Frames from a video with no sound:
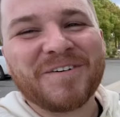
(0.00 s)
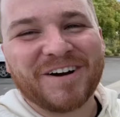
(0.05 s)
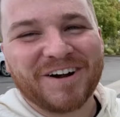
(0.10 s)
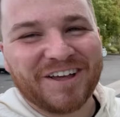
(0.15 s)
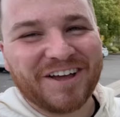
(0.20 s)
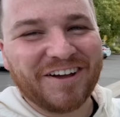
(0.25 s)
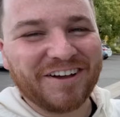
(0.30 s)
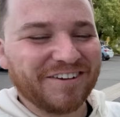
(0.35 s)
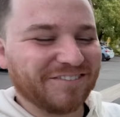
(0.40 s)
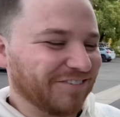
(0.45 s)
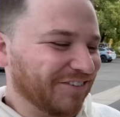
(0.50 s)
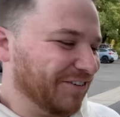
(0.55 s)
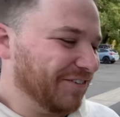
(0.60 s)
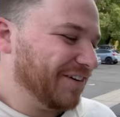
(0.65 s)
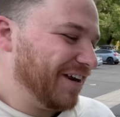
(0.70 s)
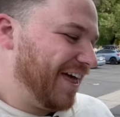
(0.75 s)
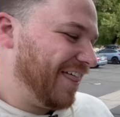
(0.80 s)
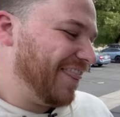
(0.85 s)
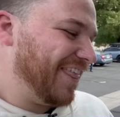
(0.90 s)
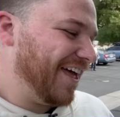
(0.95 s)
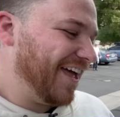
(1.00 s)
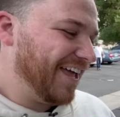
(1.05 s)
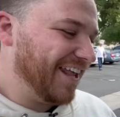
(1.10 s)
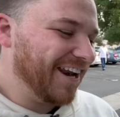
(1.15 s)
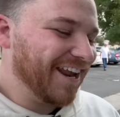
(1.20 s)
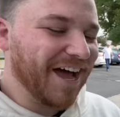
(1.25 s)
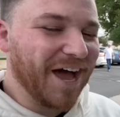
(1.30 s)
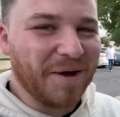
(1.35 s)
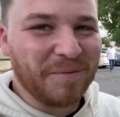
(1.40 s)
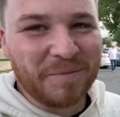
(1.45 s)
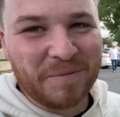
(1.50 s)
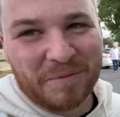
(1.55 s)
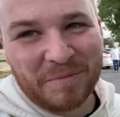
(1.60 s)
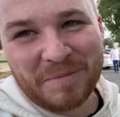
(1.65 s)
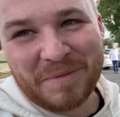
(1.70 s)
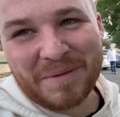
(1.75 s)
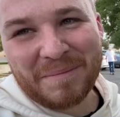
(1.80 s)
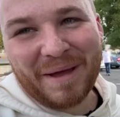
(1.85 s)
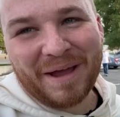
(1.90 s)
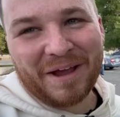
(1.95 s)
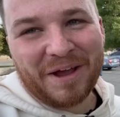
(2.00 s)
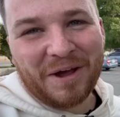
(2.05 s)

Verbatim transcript: We're gonna go get food and then we'll be back